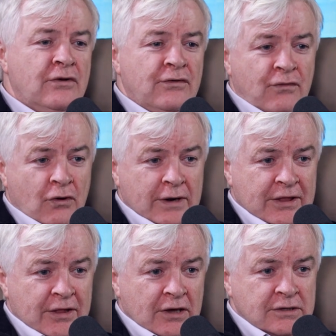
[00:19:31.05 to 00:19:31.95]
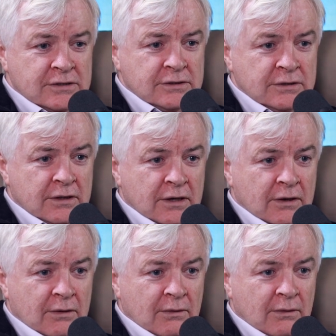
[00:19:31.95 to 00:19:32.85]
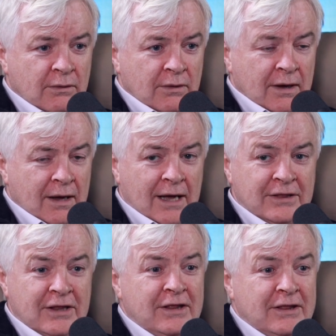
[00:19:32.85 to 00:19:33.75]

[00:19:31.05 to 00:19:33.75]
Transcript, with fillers: 40,000 and